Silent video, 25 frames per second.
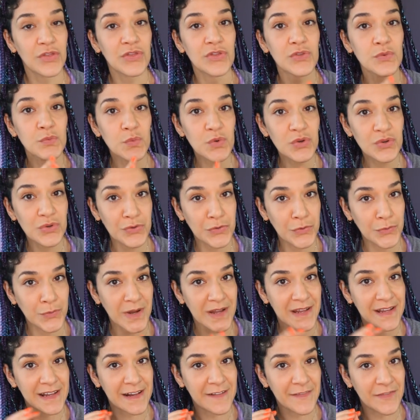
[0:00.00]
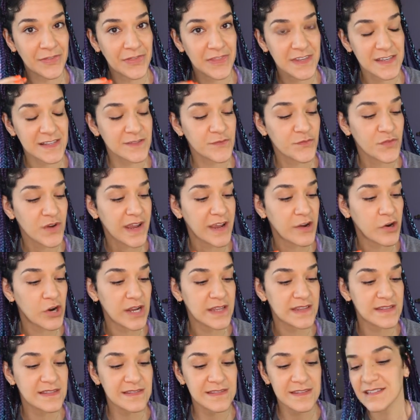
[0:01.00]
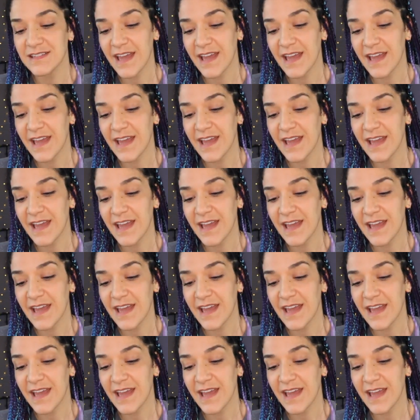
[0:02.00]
through this fragrance.